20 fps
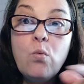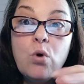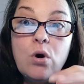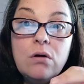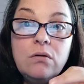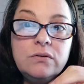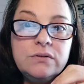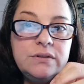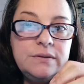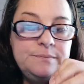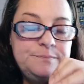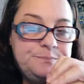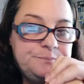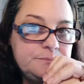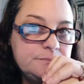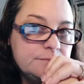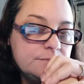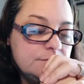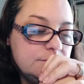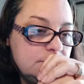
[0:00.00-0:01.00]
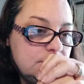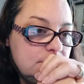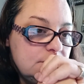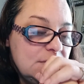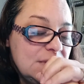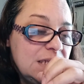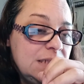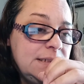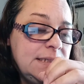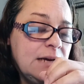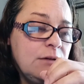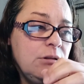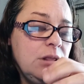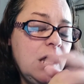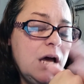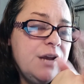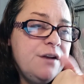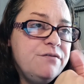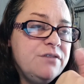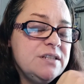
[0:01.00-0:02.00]
the world. Now, a
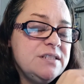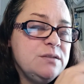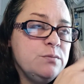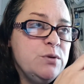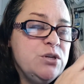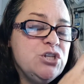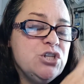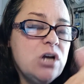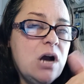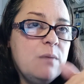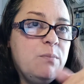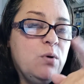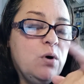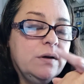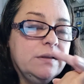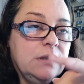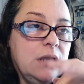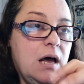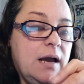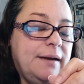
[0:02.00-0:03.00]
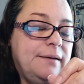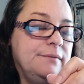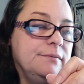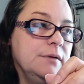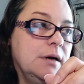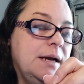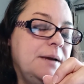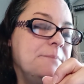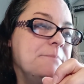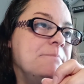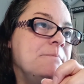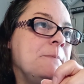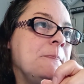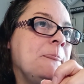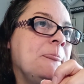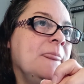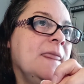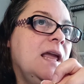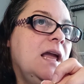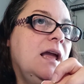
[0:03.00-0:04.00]
lot of us, we shop online, right?
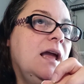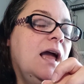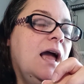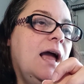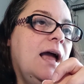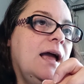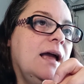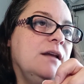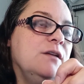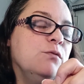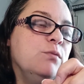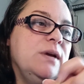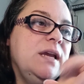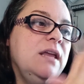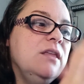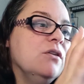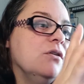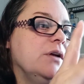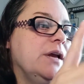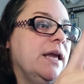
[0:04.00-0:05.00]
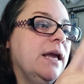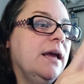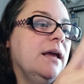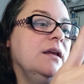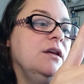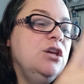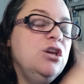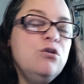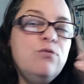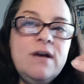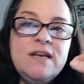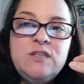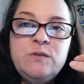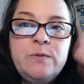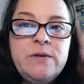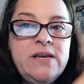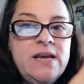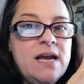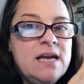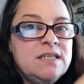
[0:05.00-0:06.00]
And we either get
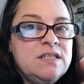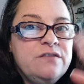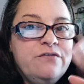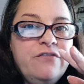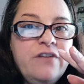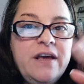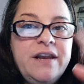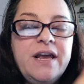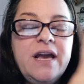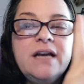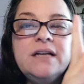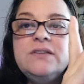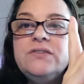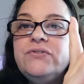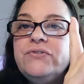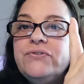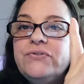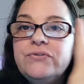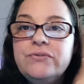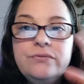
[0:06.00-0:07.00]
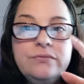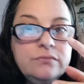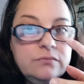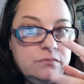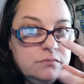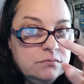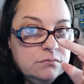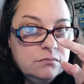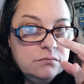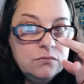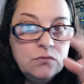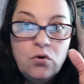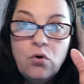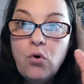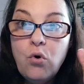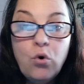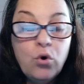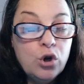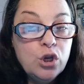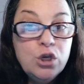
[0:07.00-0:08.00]
USPS, FedEx,
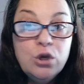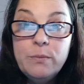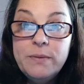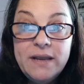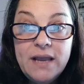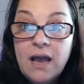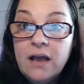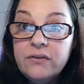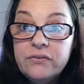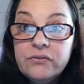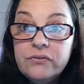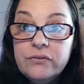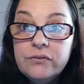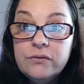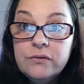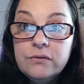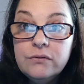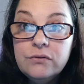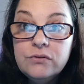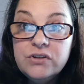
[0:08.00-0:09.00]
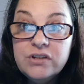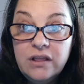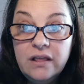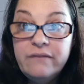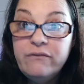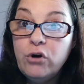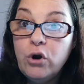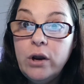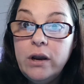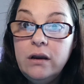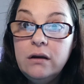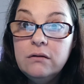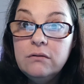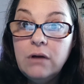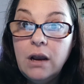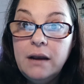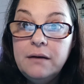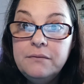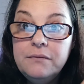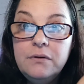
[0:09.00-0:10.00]
or UPS delivery,
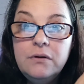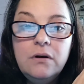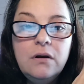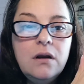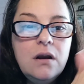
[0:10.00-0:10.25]
right?